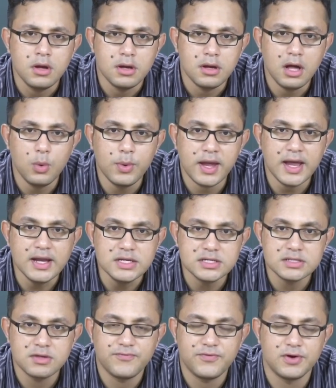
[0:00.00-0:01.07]
Now we
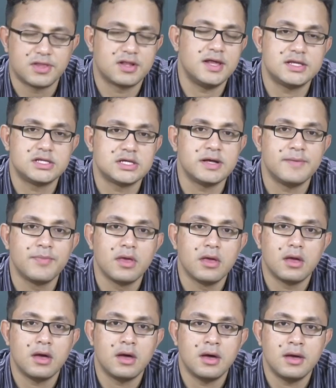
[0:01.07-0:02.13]
ended the first lecture
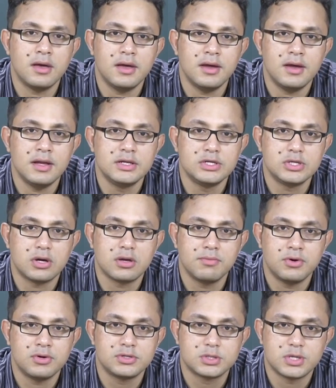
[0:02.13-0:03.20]
uh, in talking
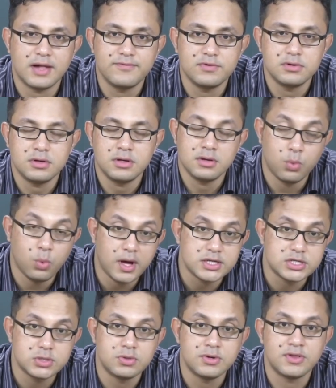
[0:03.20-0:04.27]
about travel, uh,
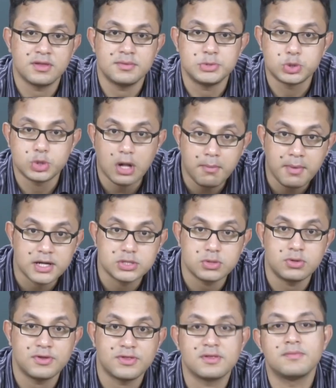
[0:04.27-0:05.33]
war tourism, trauma
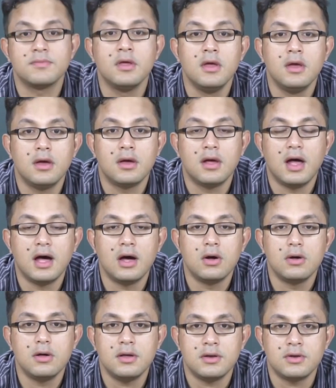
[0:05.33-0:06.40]
tourism, uh,
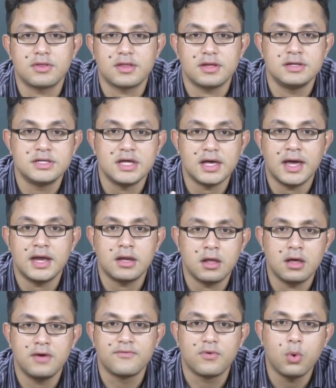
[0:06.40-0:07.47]
how uh, this entire
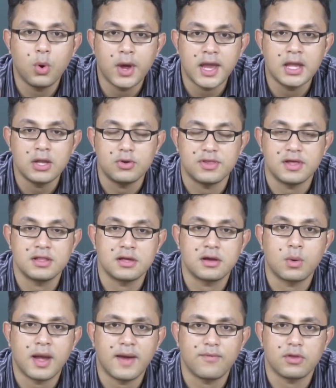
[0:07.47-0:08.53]
idea of going to see the
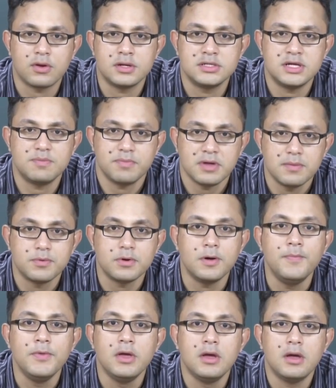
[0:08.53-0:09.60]
graves of the dead
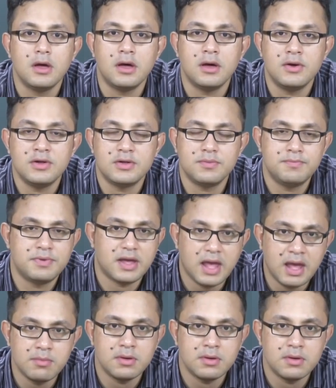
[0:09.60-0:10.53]
people, uh, it became